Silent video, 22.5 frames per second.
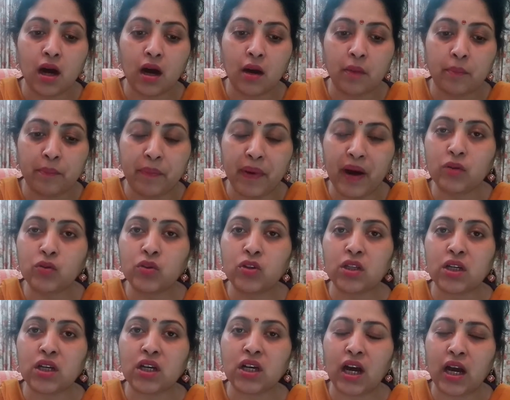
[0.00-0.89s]

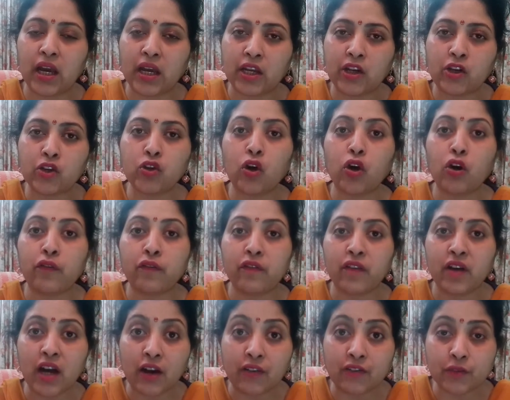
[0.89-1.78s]
about the kind
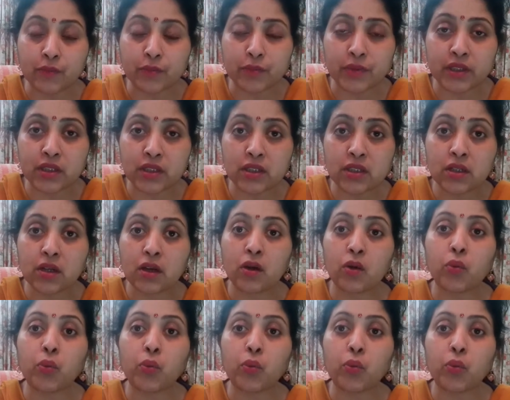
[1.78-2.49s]
of government